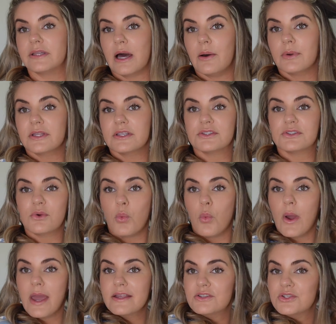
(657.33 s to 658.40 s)
That one is
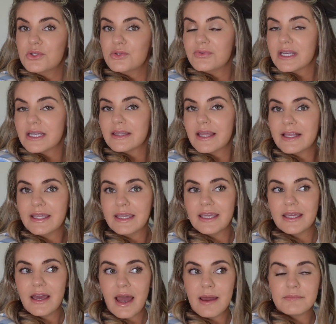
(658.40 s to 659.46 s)
way too ringletty.
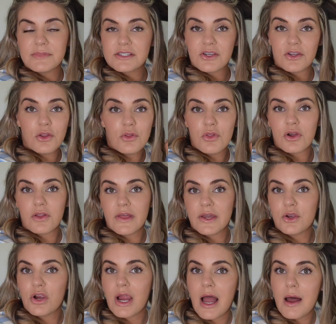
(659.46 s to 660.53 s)
It's gonna look
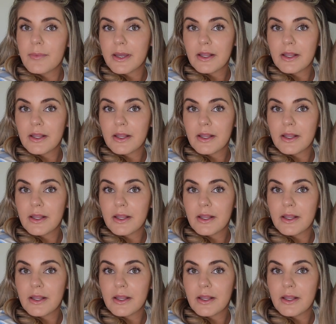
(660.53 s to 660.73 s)
like crap.